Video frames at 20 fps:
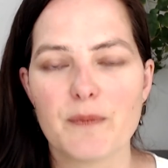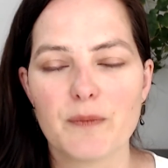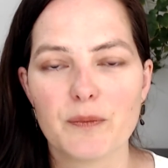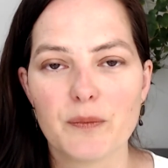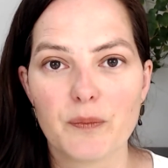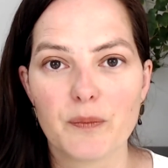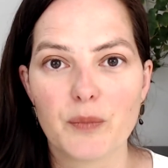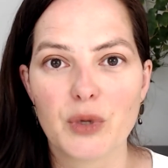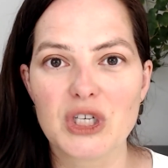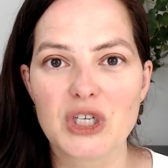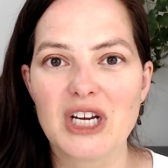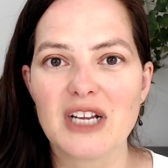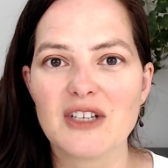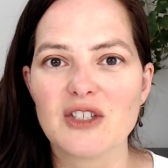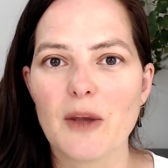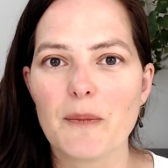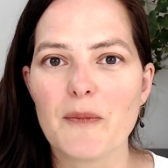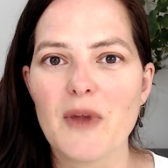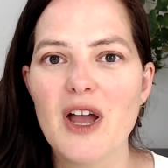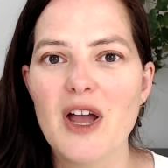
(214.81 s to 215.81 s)
pushing
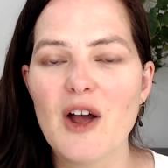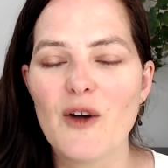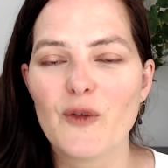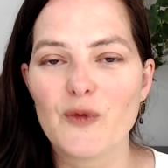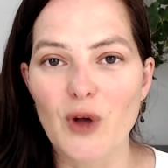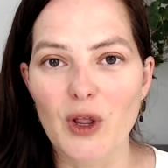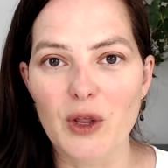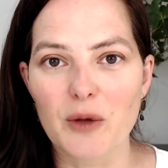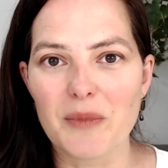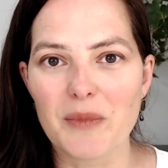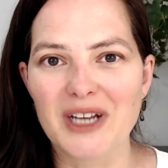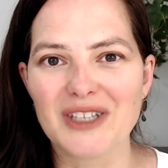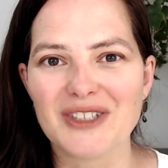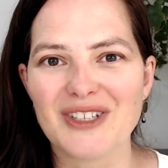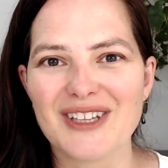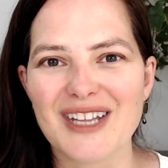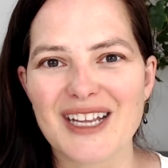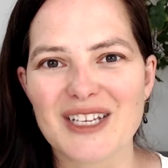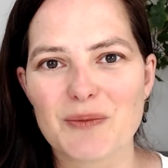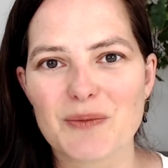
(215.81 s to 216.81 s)
some follow
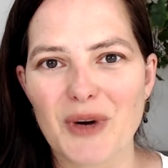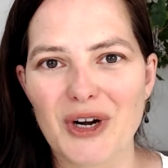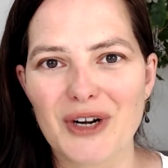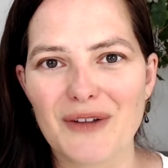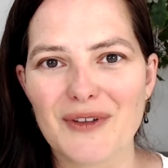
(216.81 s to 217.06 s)
button as part of the